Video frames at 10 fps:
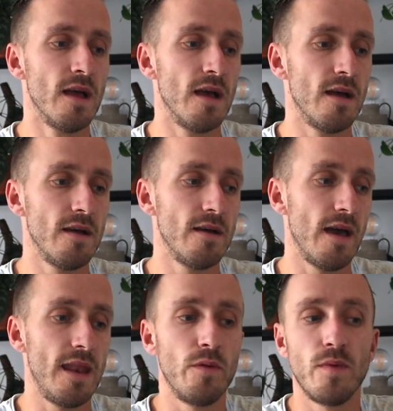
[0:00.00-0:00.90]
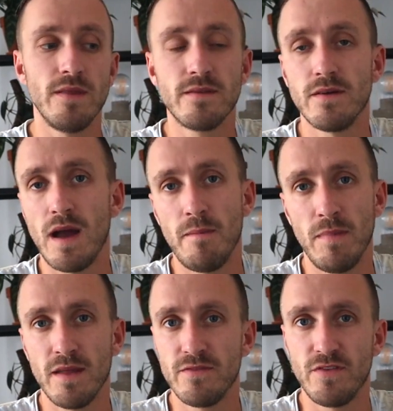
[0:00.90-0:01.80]
and in winter I'm
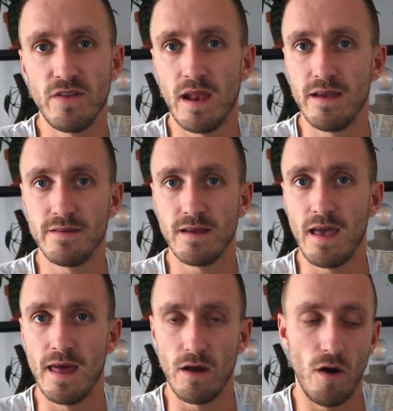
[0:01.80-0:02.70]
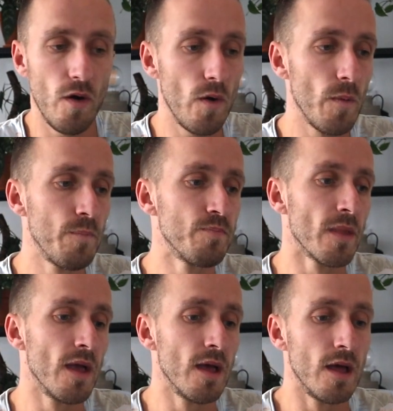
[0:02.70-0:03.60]
not fertilizing at all.
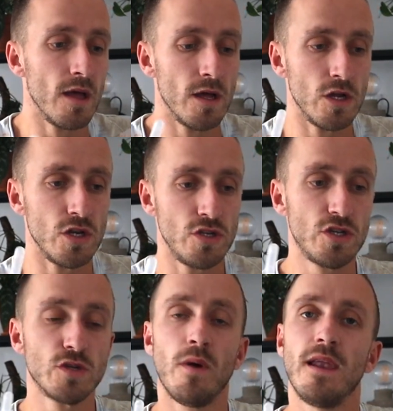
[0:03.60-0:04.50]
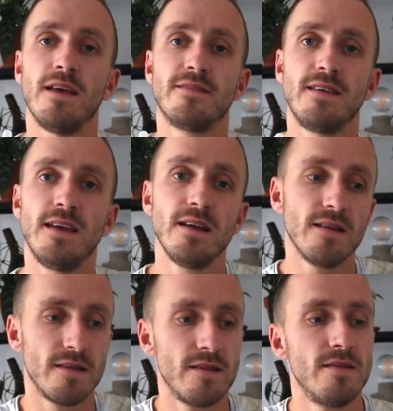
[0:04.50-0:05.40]
Just one last thing,
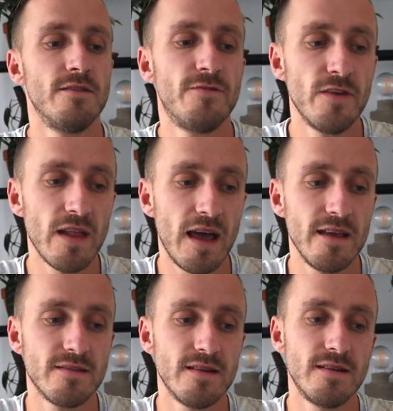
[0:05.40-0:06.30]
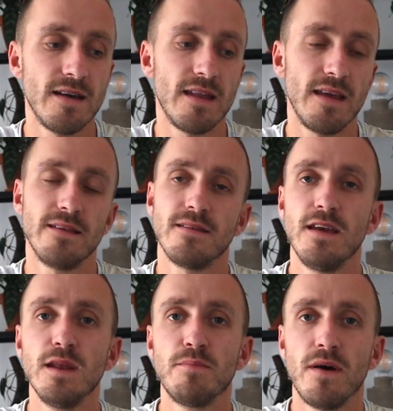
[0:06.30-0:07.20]
the fertilizer that is
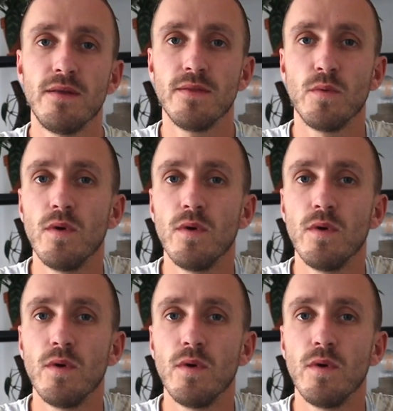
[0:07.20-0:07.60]
in the pond